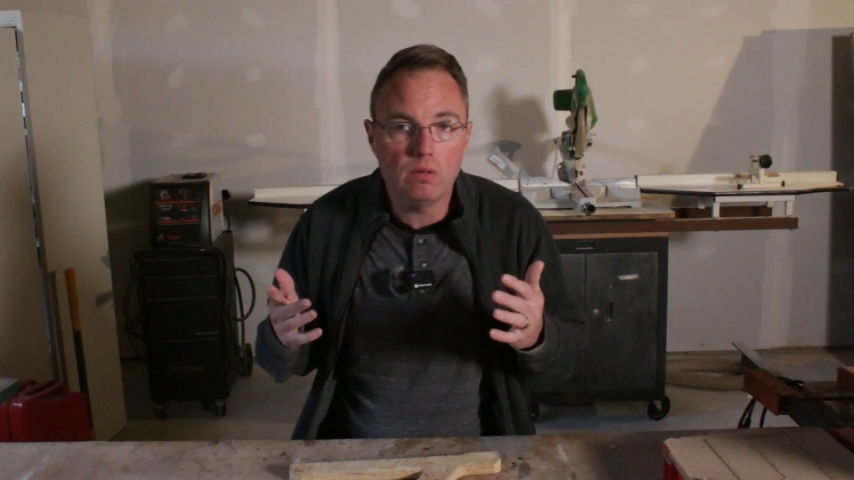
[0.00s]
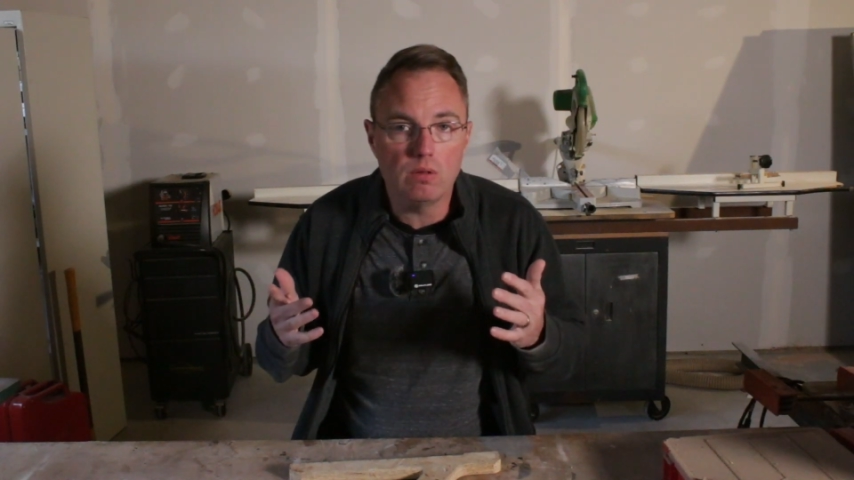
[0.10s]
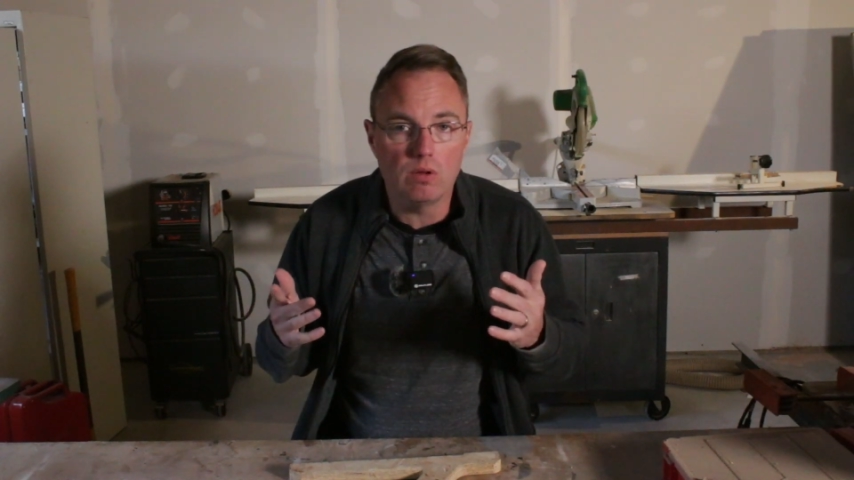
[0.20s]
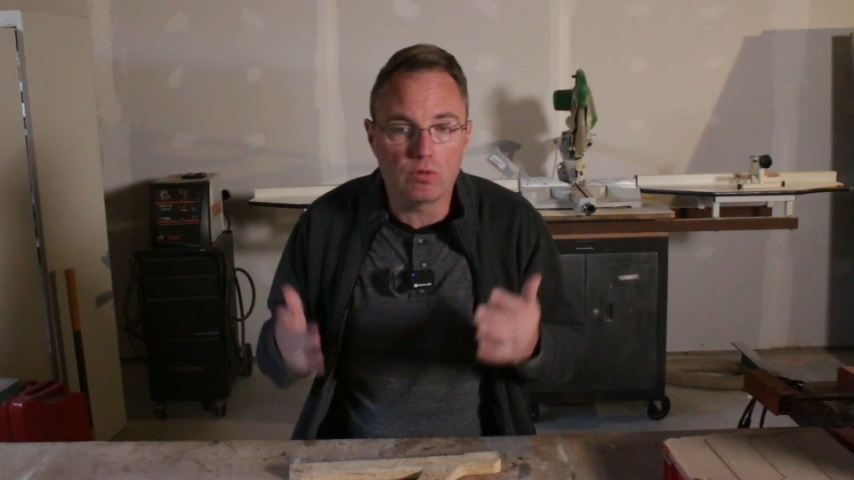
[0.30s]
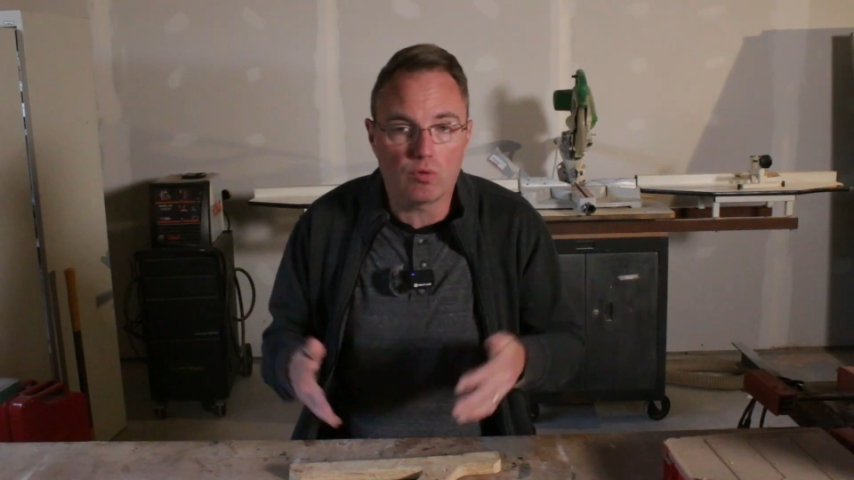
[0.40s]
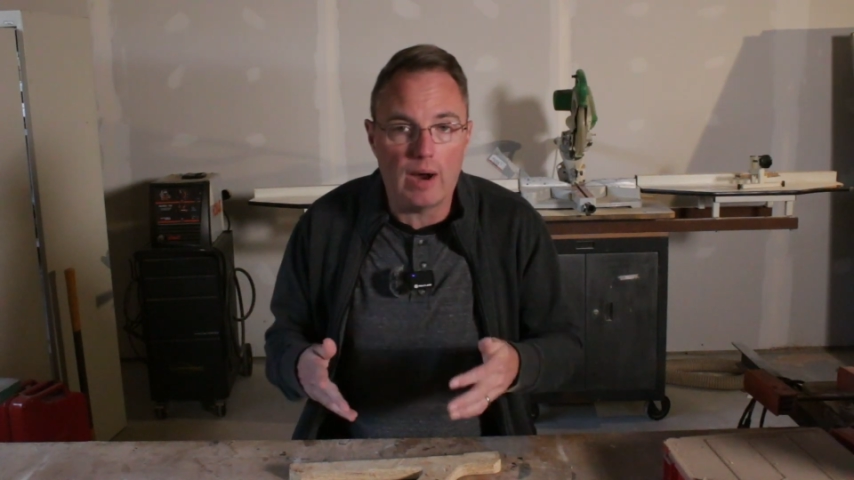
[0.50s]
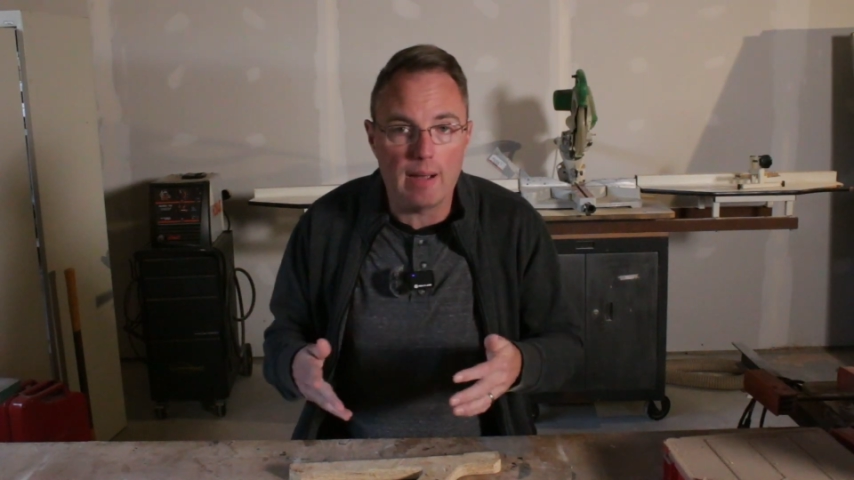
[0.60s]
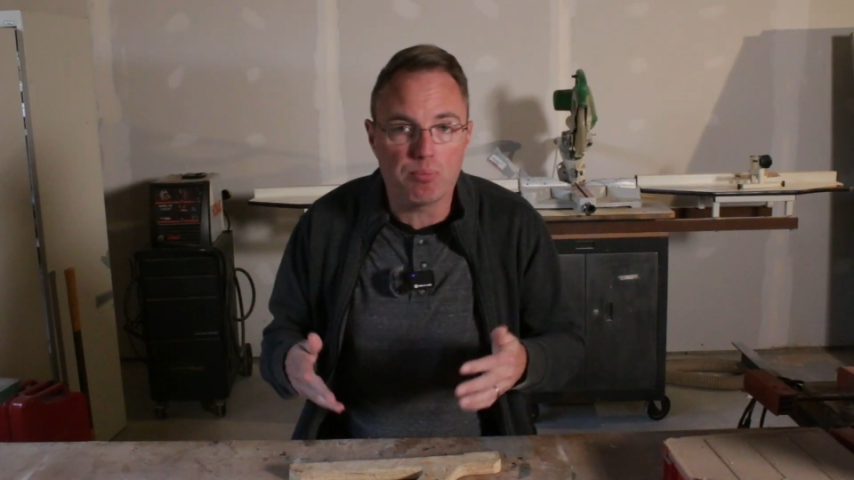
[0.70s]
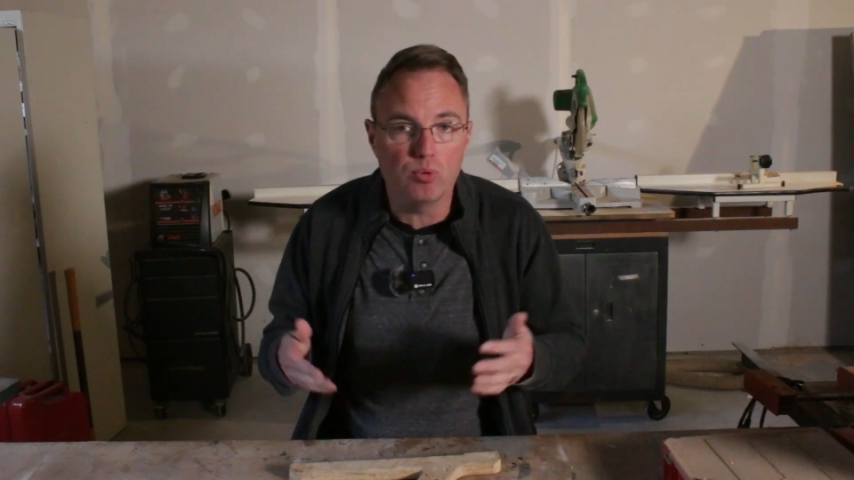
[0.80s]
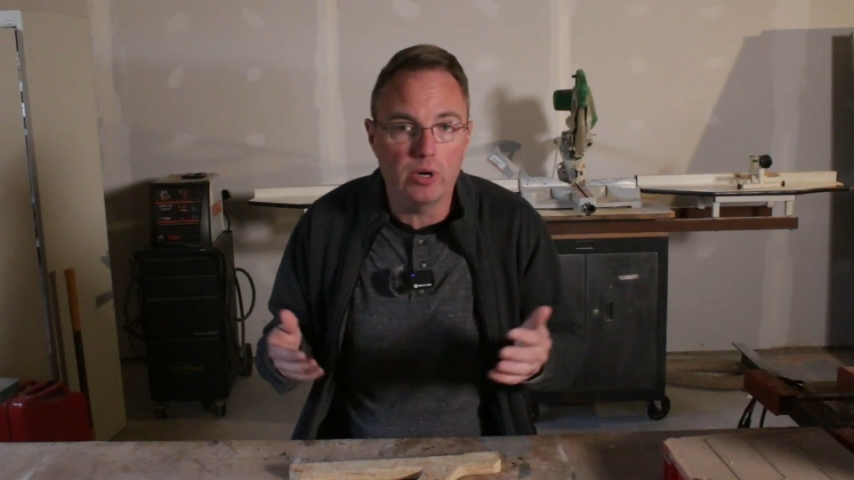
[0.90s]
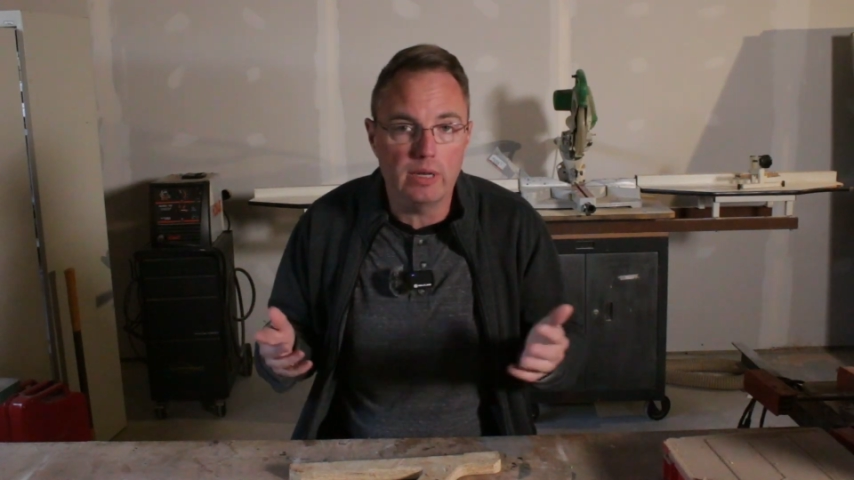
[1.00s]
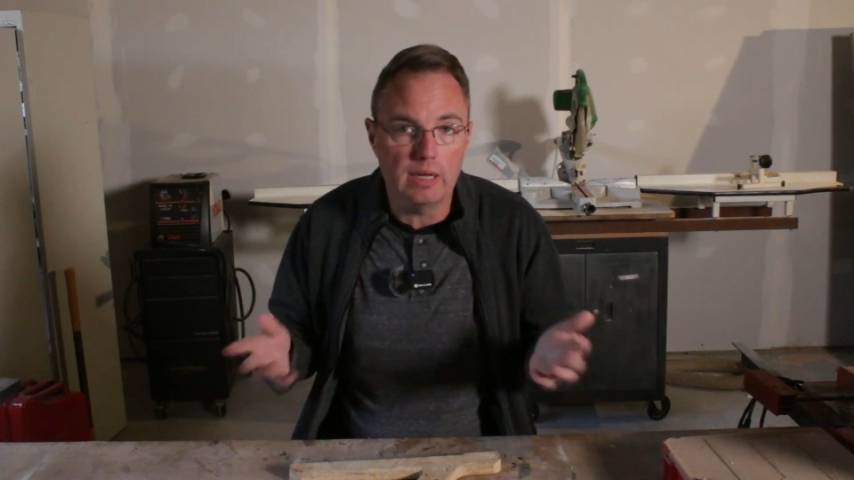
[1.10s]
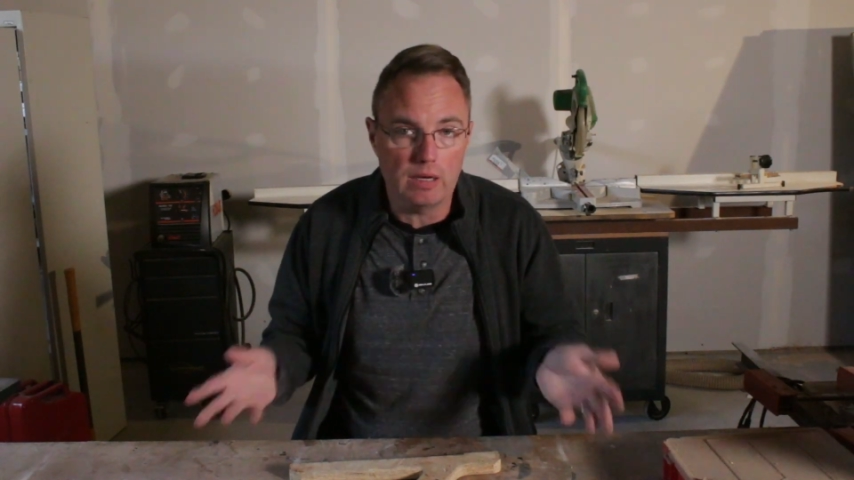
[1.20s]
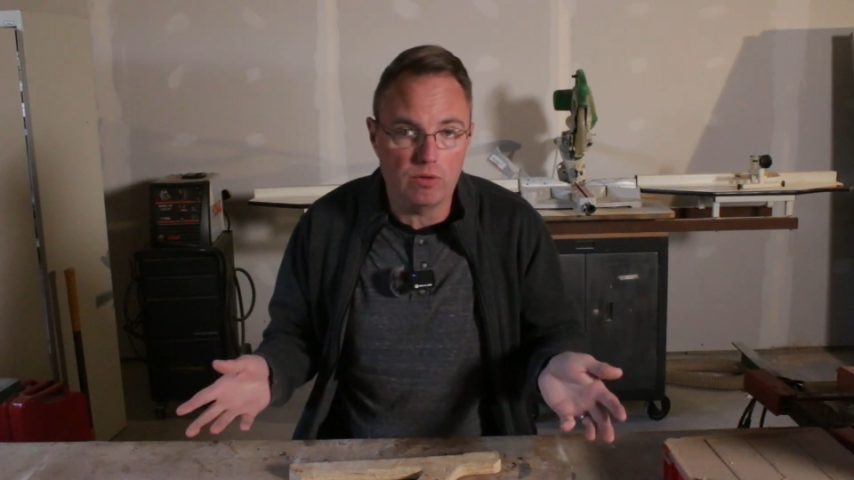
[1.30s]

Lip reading: the scrap wood that